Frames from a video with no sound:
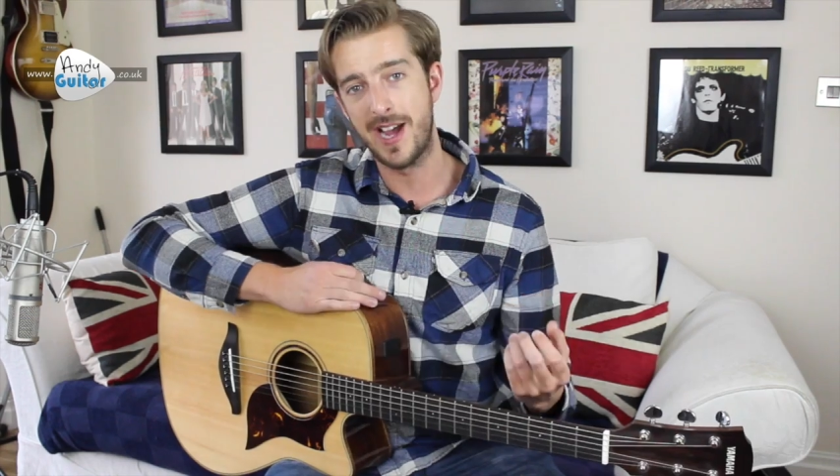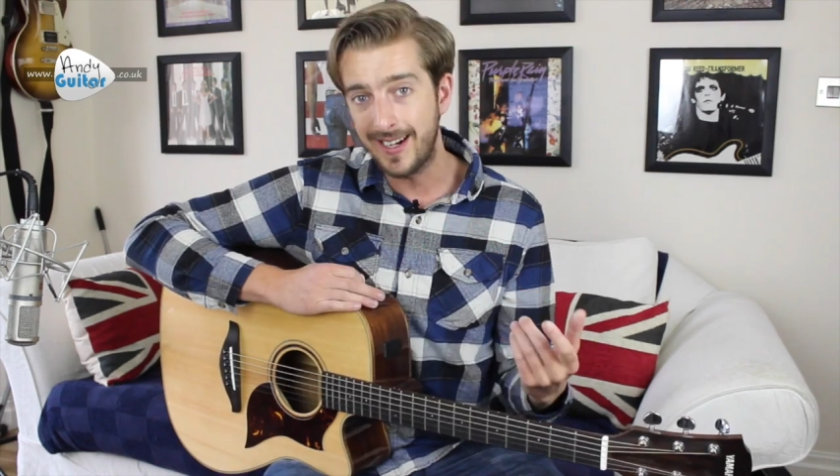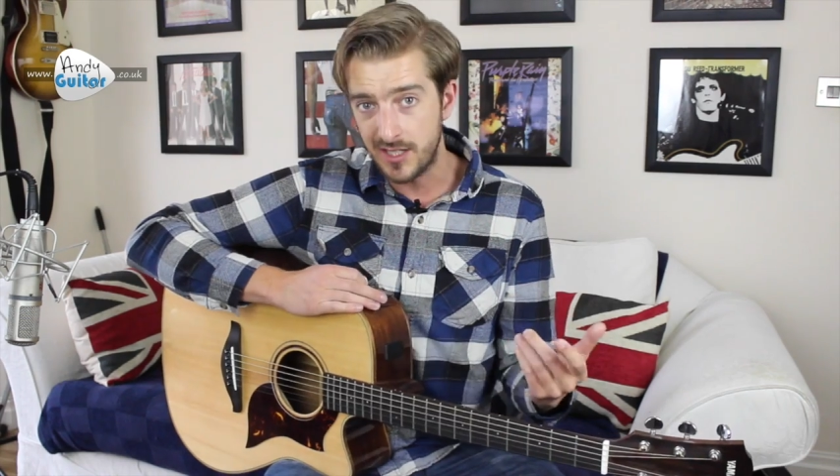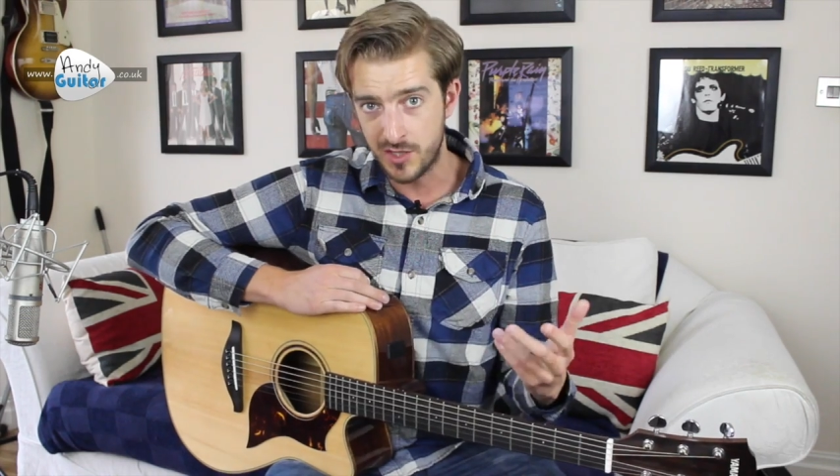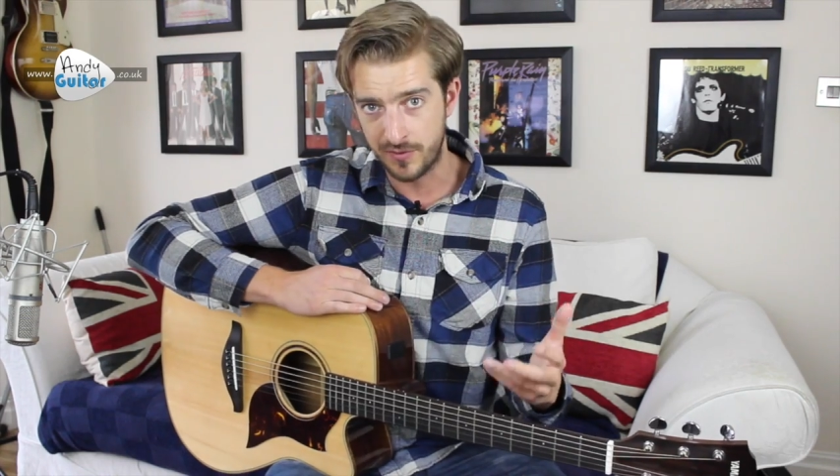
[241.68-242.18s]

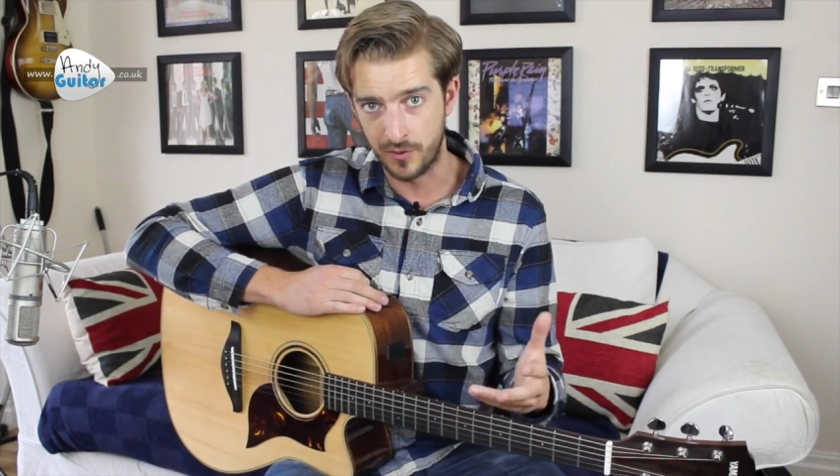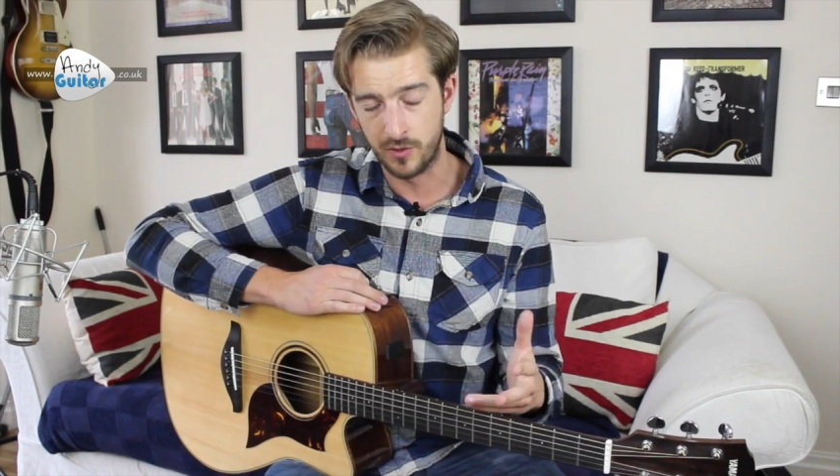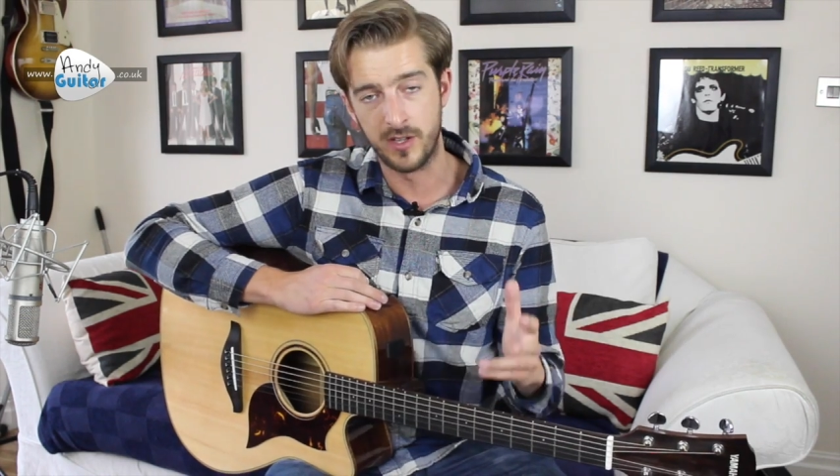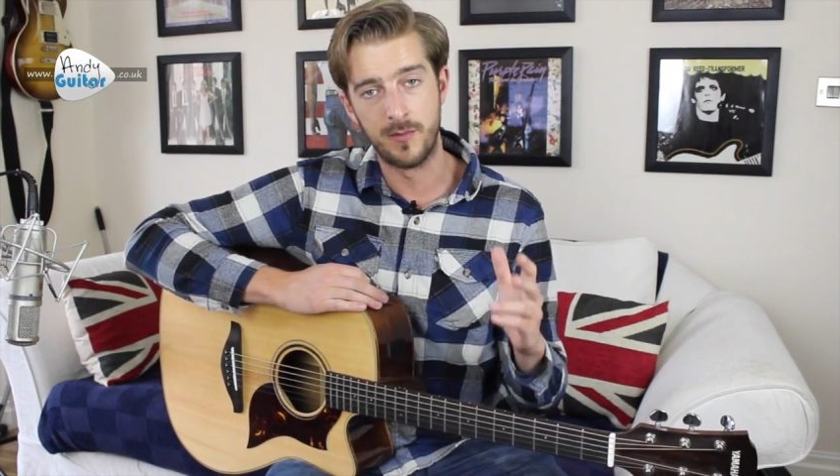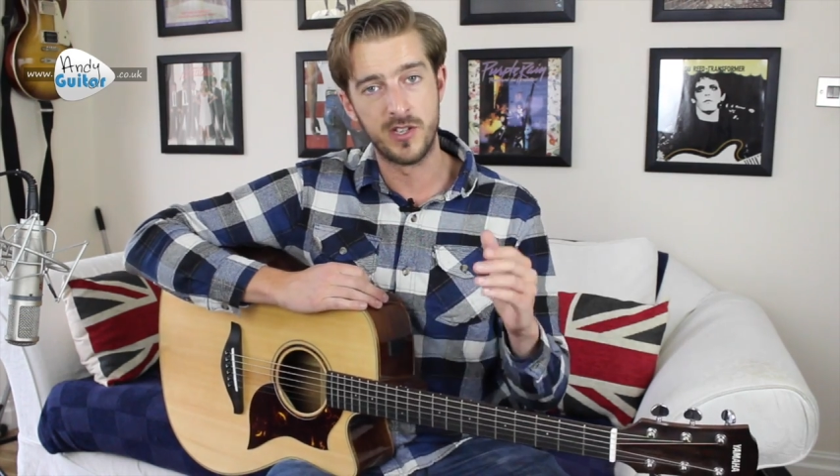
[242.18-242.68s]
challenge
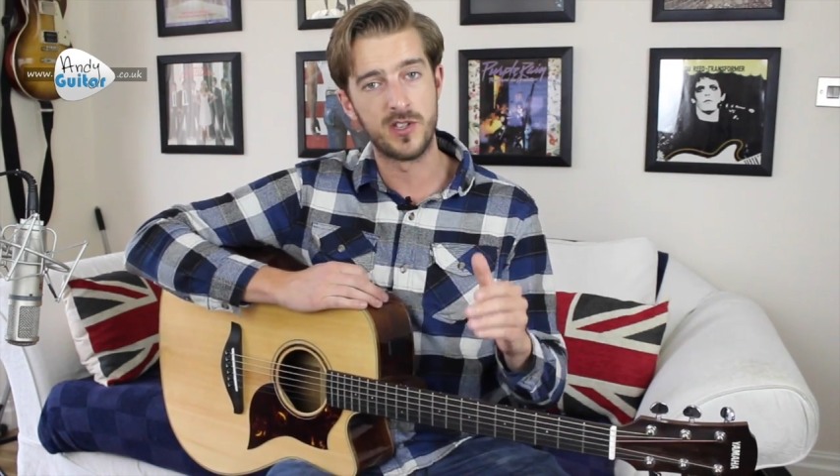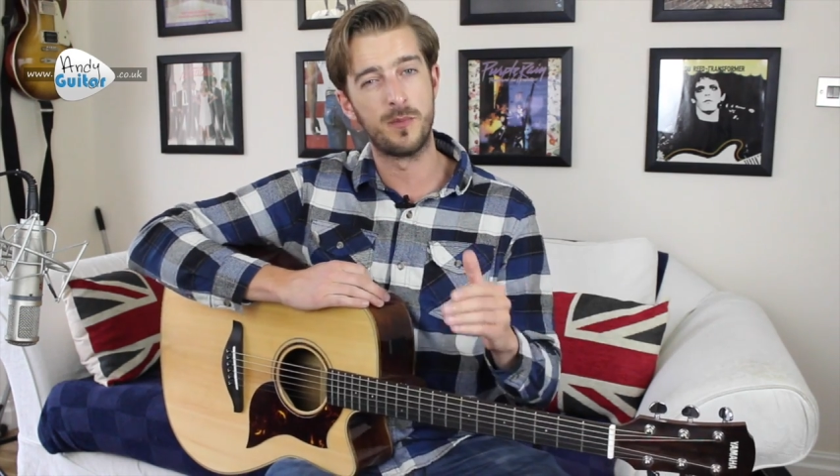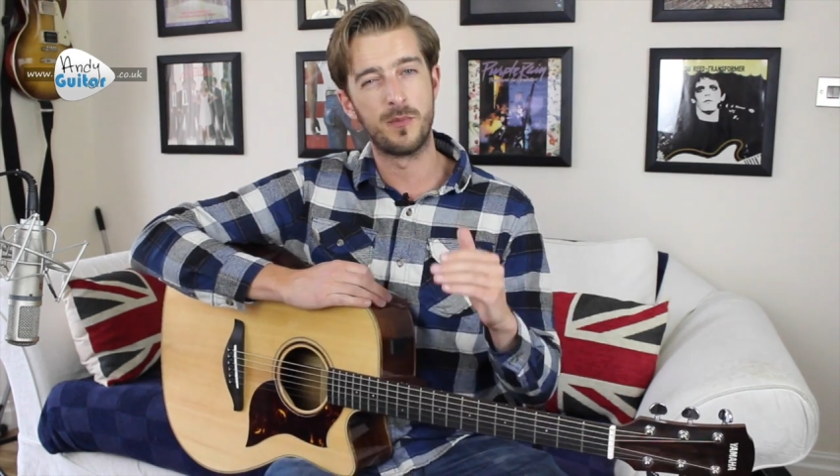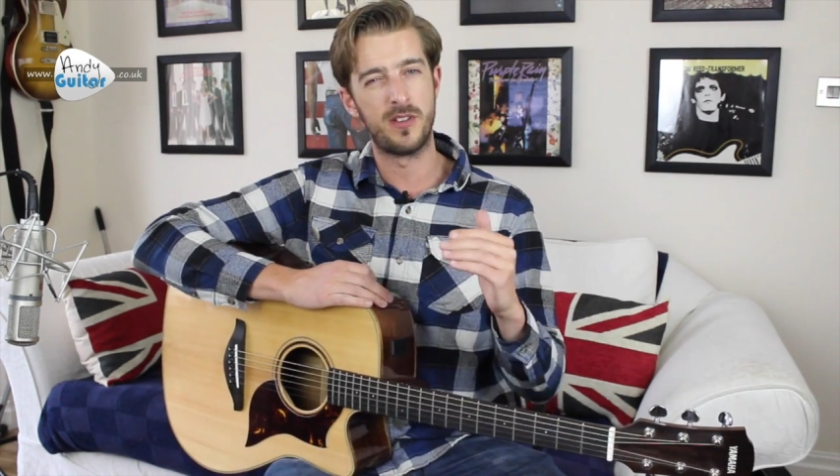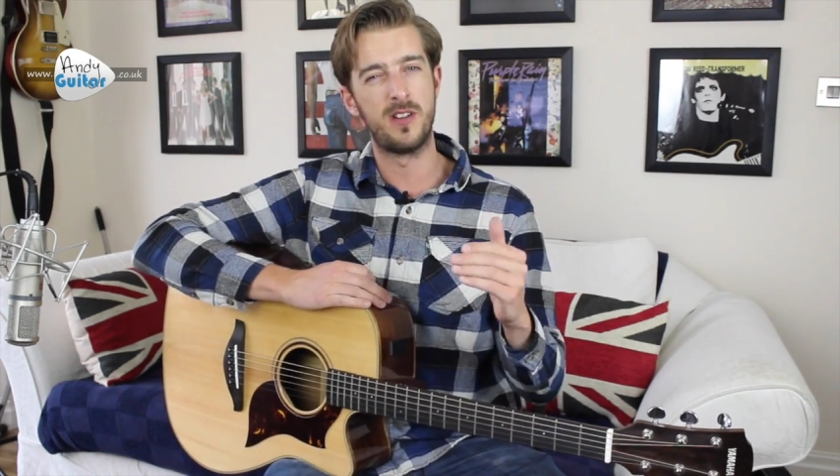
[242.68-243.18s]
for them and
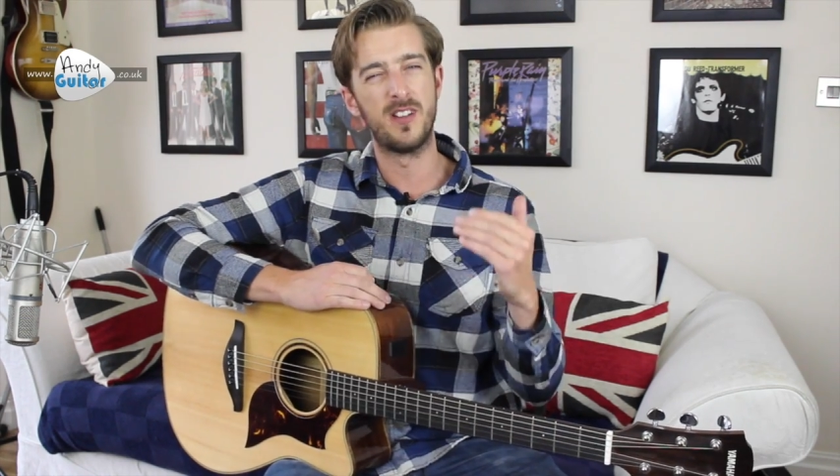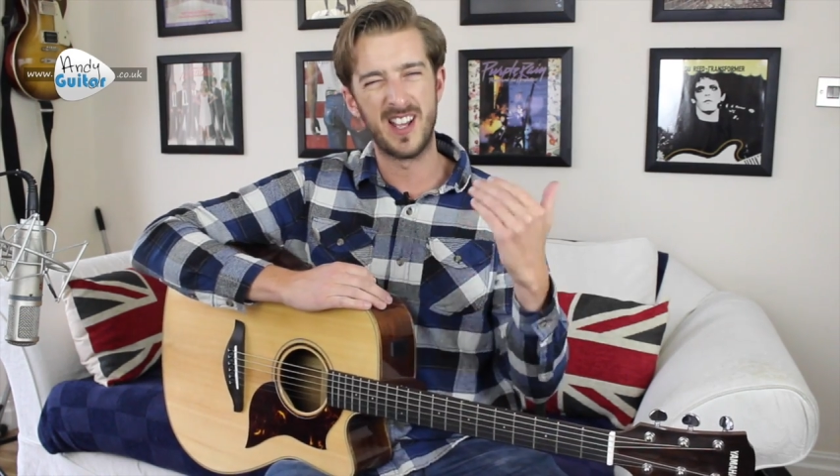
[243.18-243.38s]
something,